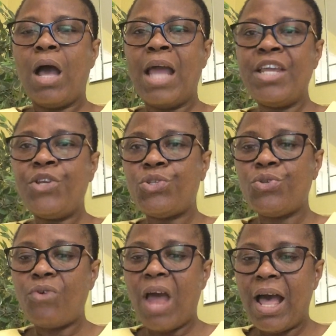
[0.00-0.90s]
I need you
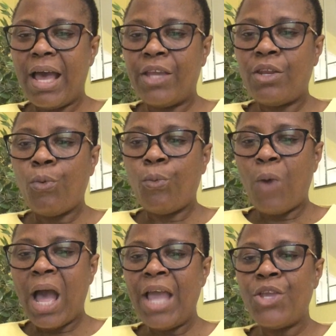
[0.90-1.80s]
to write
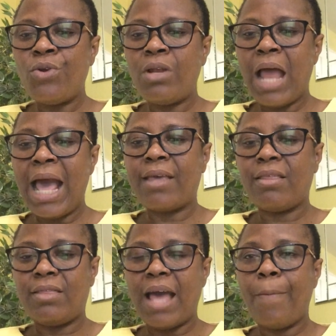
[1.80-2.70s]
why you
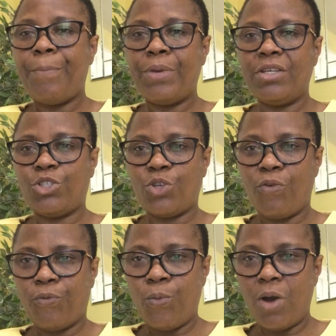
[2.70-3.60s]
like that piece
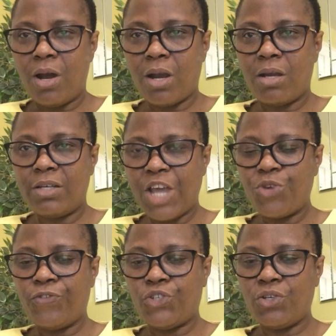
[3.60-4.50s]
of work that
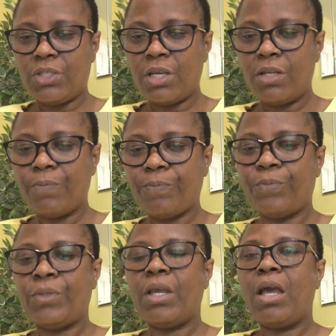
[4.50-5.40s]
you've chosen.
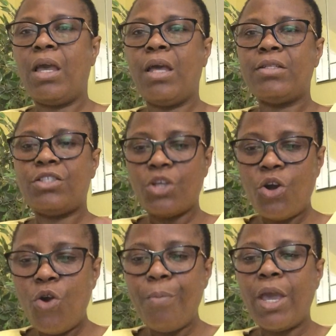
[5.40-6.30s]

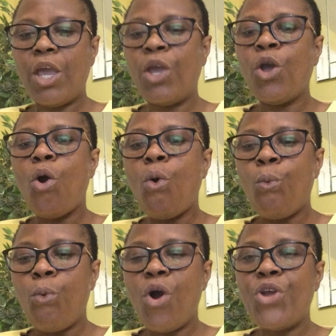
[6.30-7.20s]
Tell me
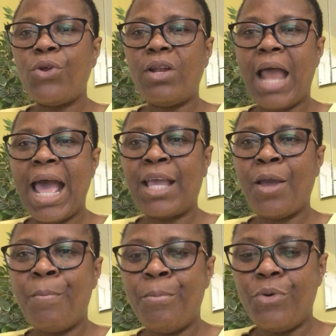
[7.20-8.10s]
what you like
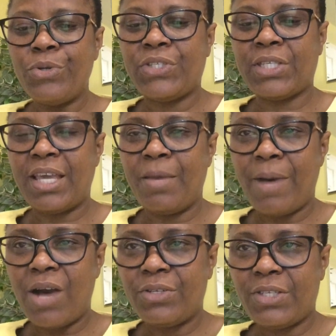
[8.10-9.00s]
most
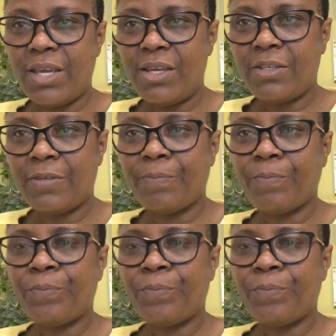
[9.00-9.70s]
about it.